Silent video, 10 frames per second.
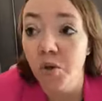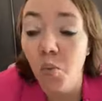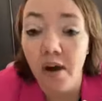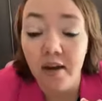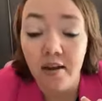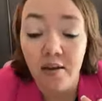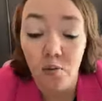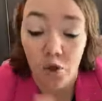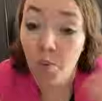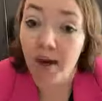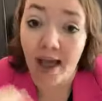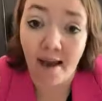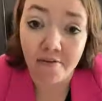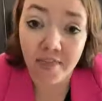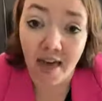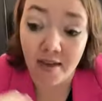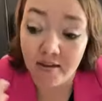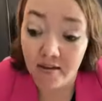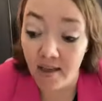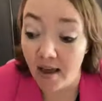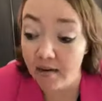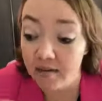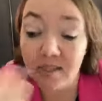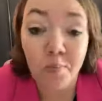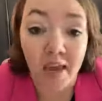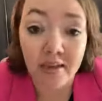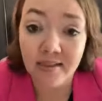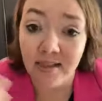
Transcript: you want to have that space,